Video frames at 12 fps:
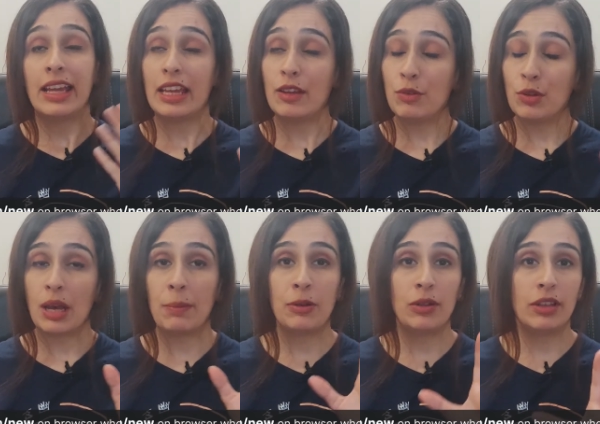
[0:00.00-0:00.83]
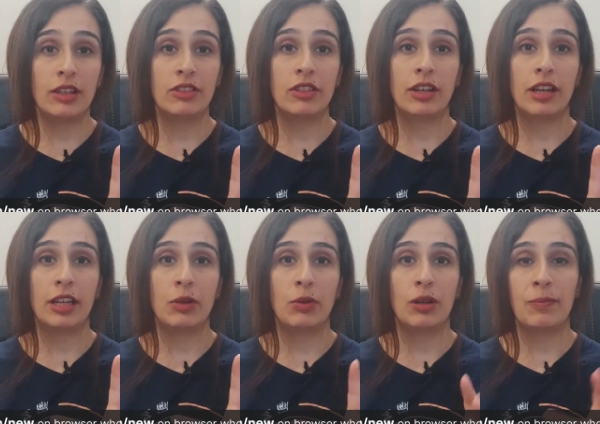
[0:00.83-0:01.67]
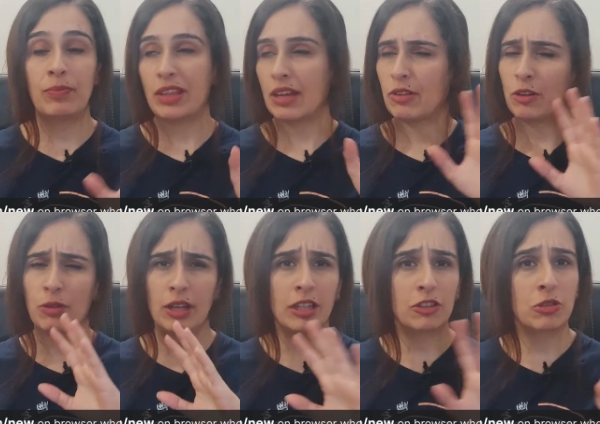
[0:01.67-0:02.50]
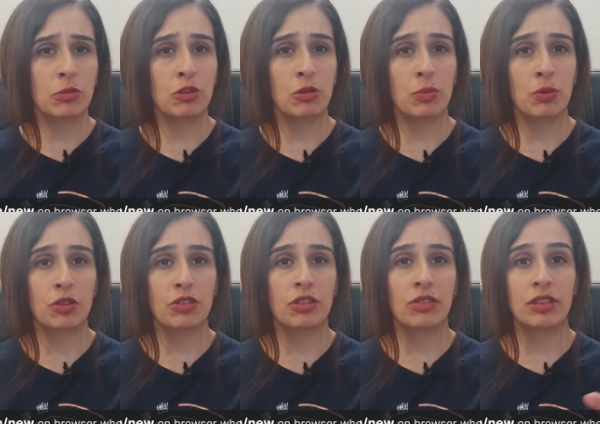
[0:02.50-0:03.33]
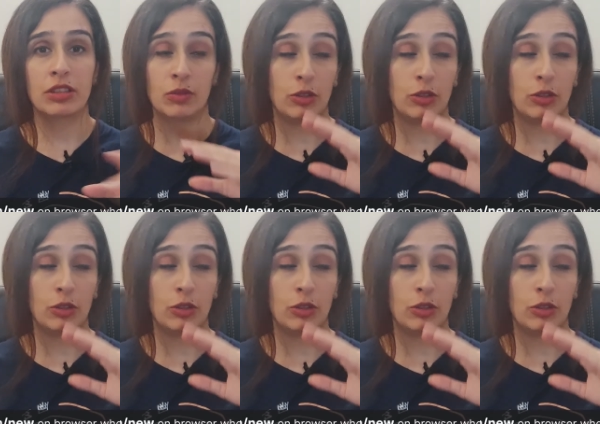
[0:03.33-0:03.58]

If you happen to get stuck anywhere, they have a great customer support service.